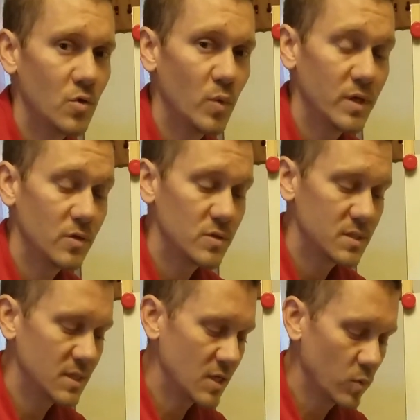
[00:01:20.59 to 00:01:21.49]
we used
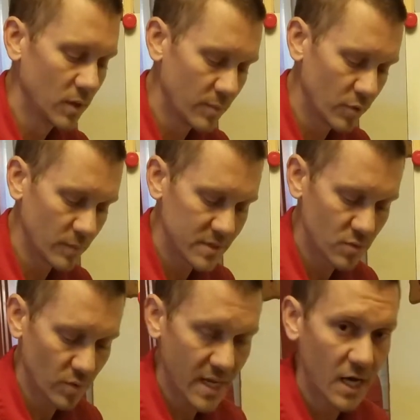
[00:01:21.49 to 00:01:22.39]
in equilibrium. It's a
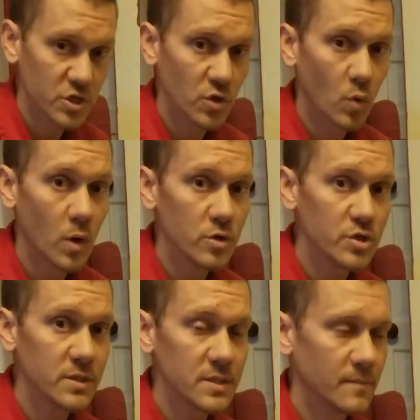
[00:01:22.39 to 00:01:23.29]
reaction
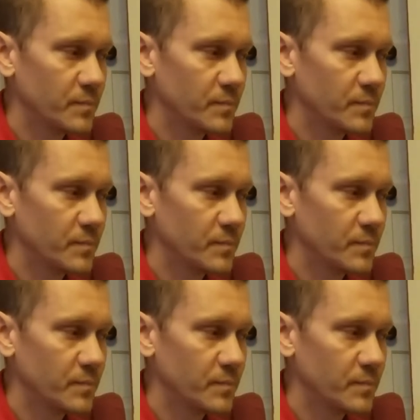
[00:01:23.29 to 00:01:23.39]
quotient,